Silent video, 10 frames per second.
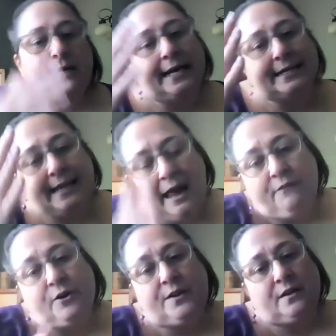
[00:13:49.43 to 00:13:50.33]
It has
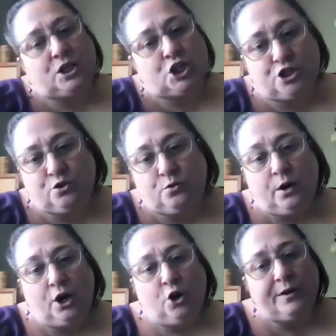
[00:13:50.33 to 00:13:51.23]
everything to do
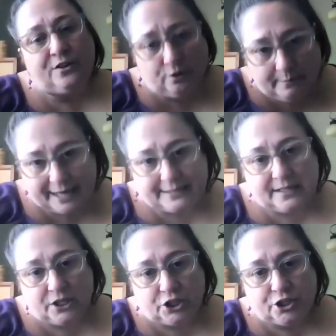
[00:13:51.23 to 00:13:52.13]
with your
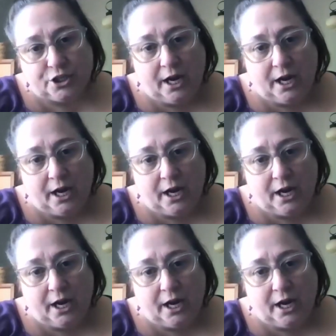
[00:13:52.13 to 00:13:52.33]
message,